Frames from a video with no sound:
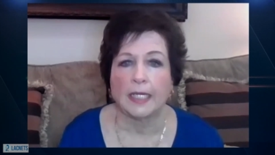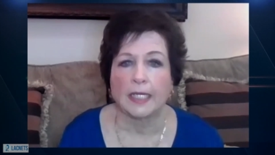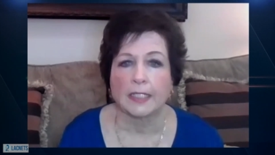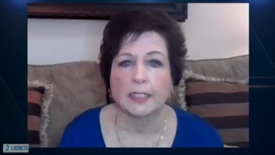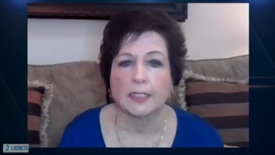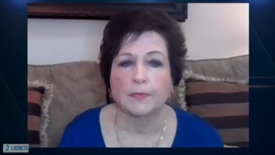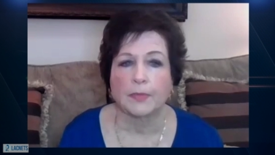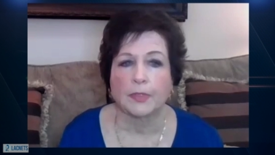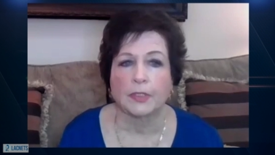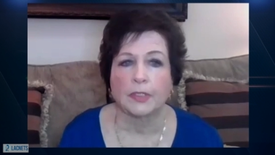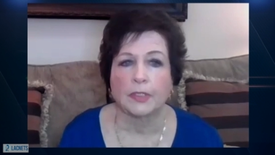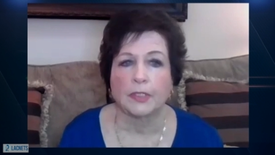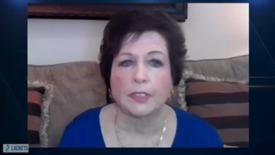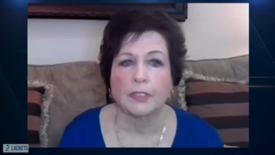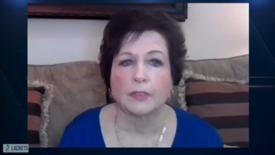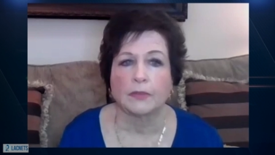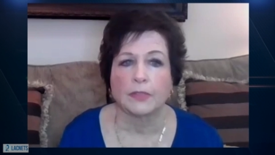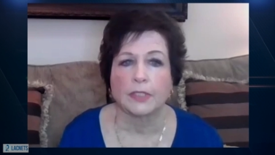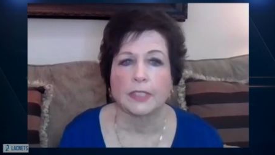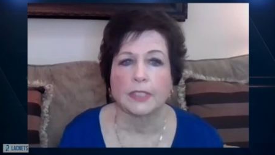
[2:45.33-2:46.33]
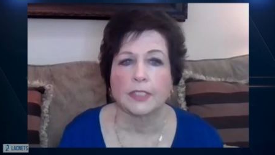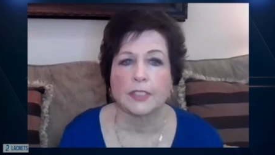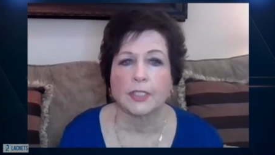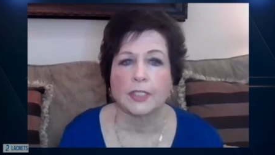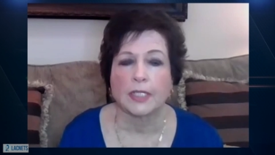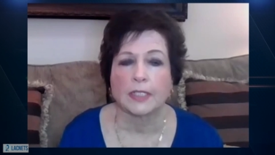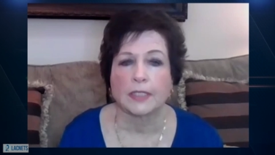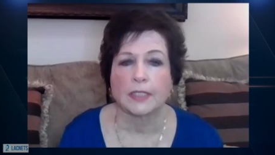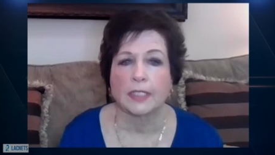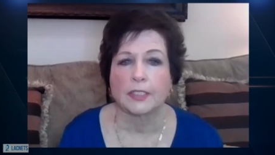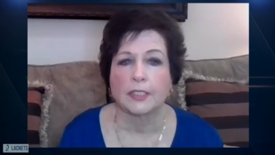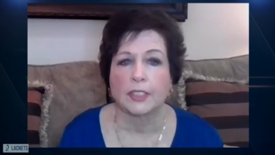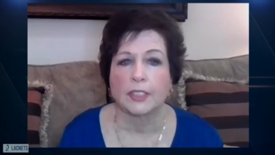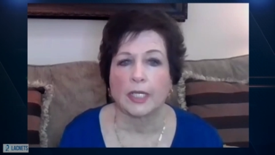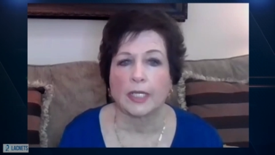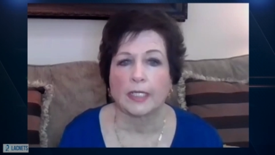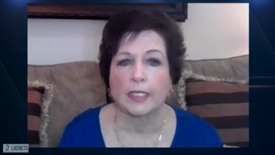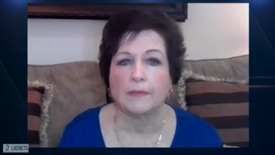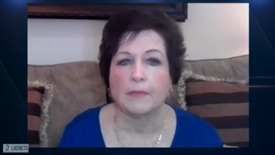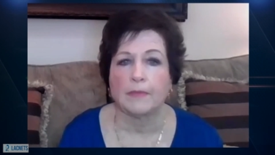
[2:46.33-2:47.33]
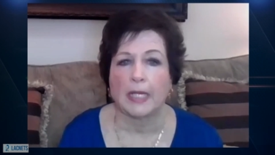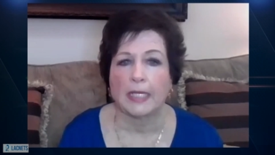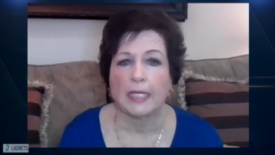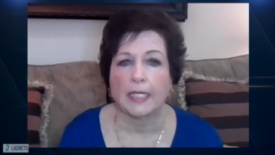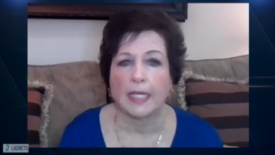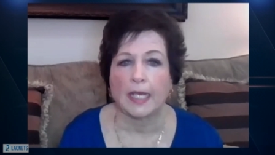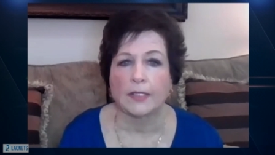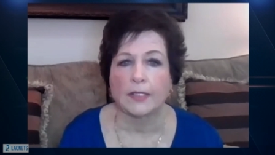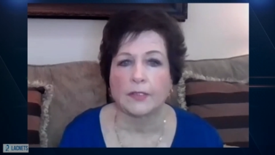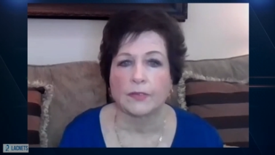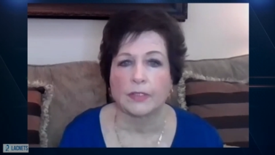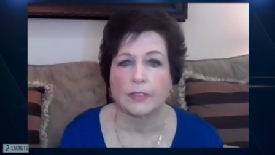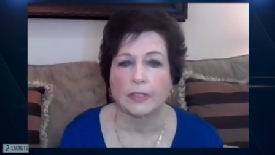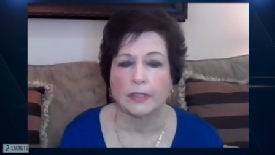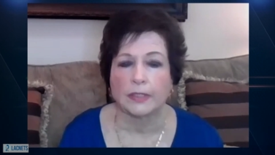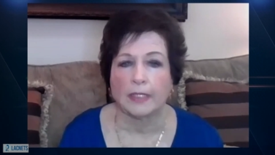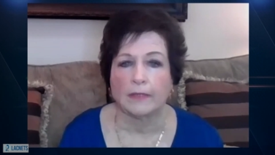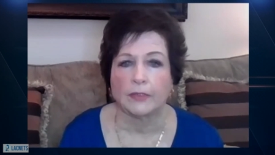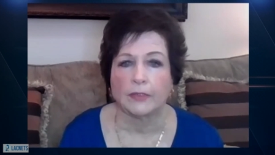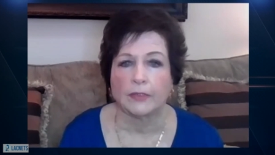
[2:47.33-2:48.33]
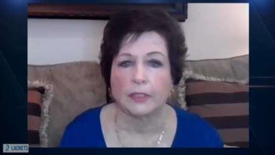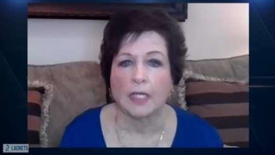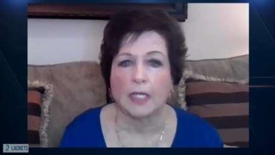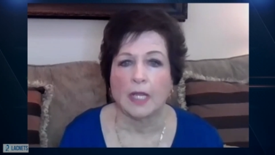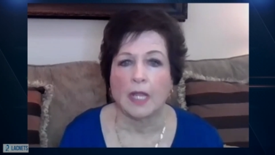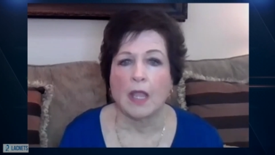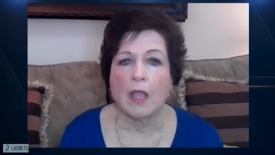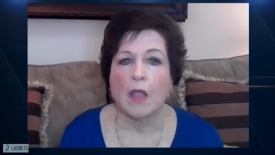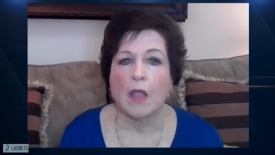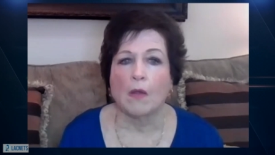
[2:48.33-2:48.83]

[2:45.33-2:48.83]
expert who suggested checking my gastrin level,